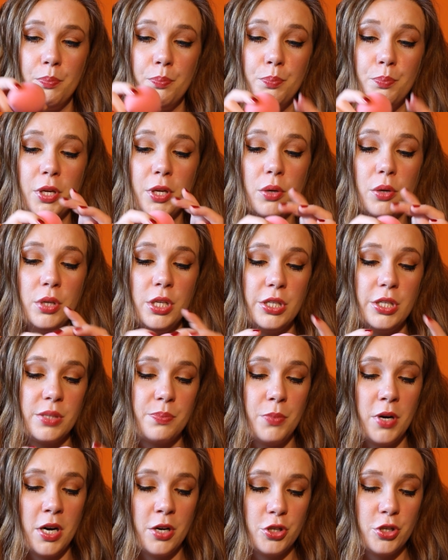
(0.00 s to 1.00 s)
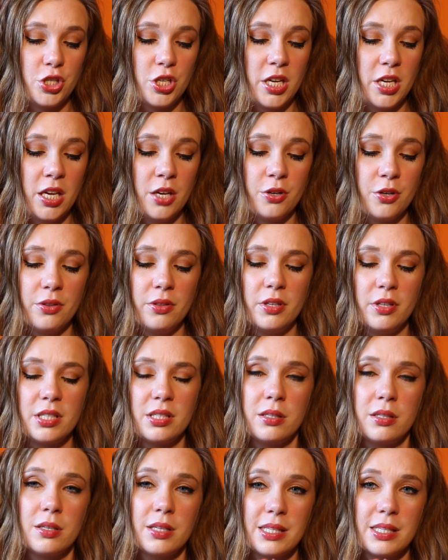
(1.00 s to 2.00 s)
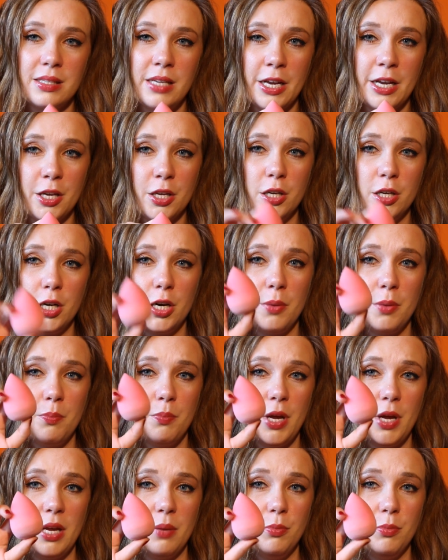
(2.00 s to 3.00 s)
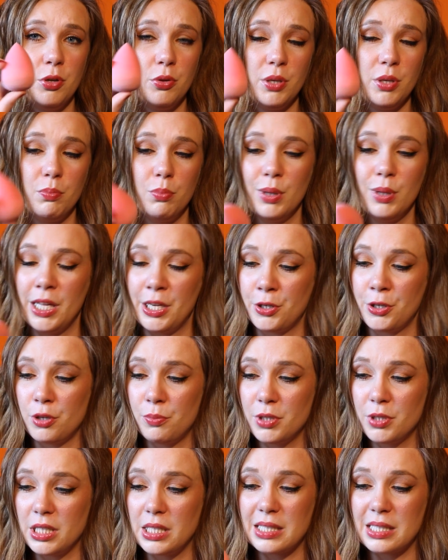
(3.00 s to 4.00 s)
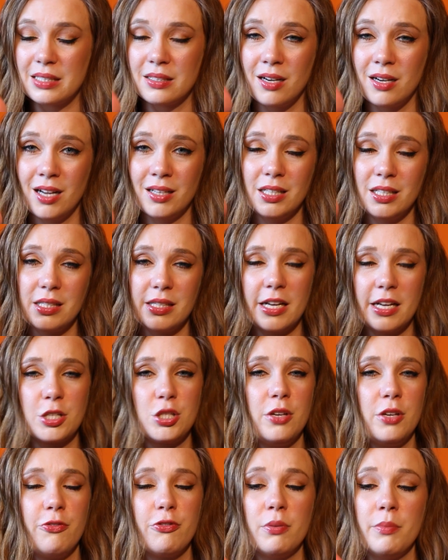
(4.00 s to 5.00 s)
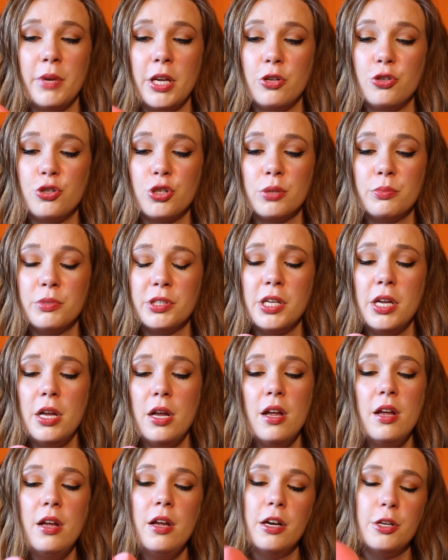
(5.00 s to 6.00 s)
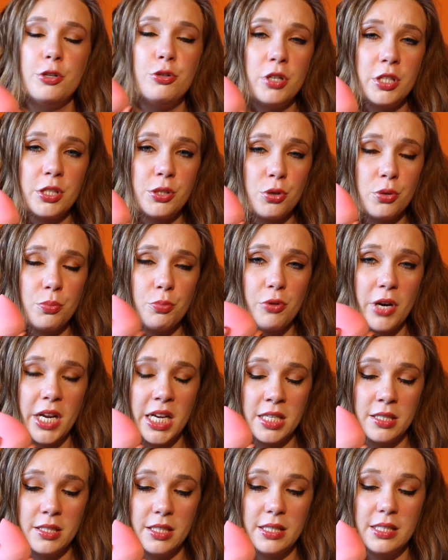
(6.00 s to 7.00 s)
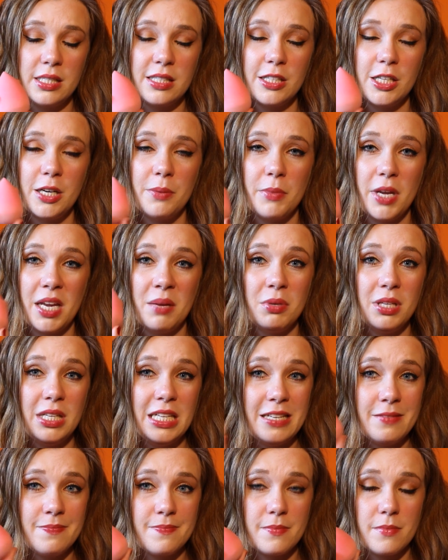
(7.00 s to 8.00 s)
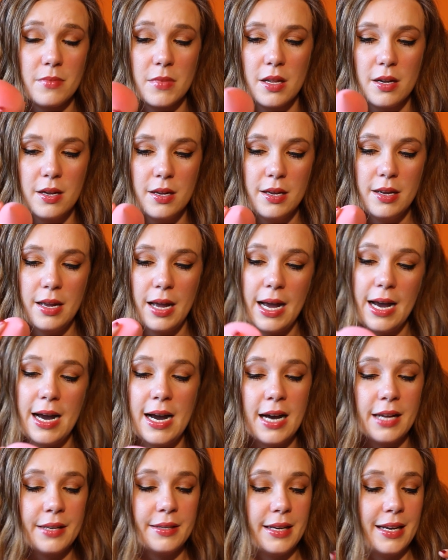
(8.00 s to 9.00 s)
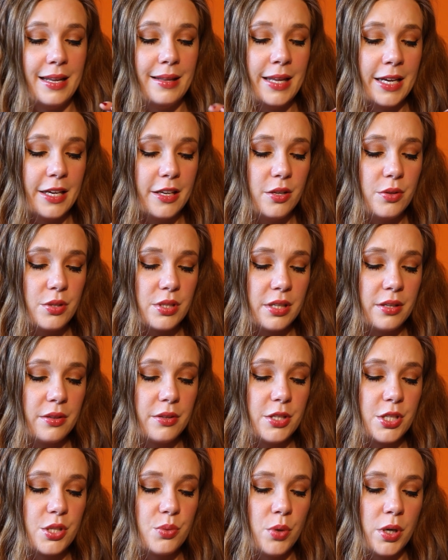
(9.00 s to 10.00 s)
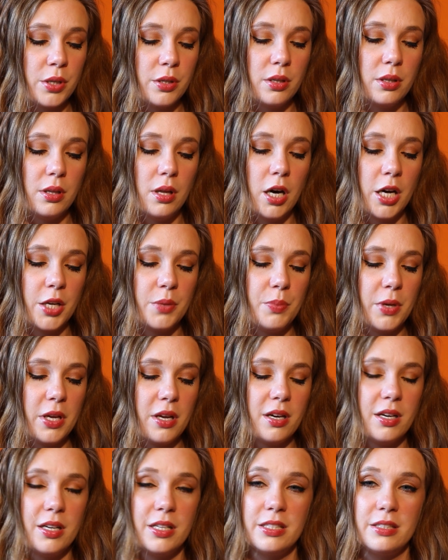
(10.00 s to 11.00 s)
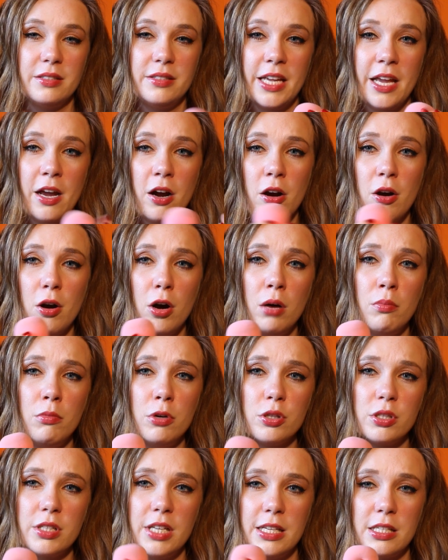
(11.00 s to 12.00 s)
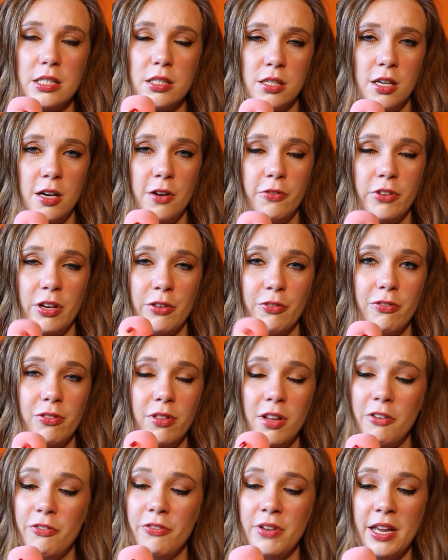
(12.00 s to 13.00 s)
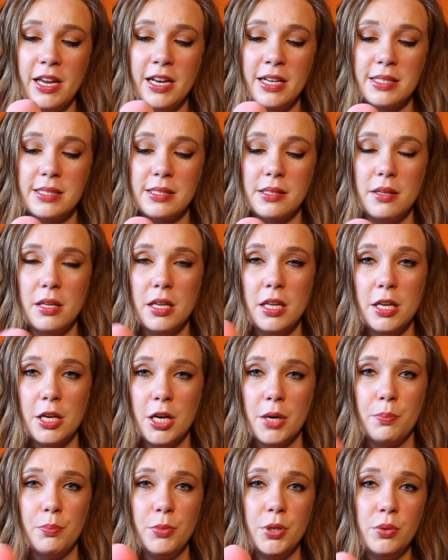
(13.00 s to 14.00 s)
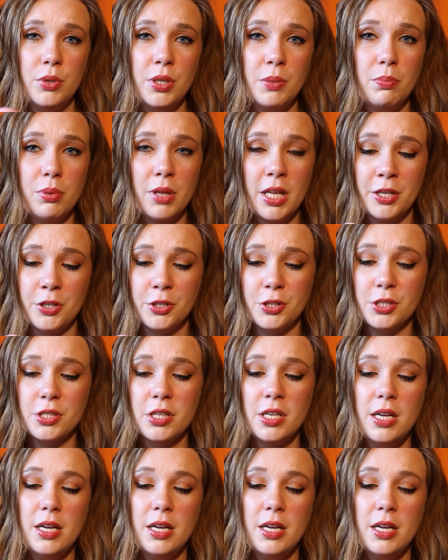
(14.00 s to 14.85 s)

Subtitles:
beauty sponge here. This looks like a beauty blender, but it's not. It's actually from a German drugstore brand. It's ebelin, and I like using this one a lot because they are almost as soft and fluffy as the beauty blenders,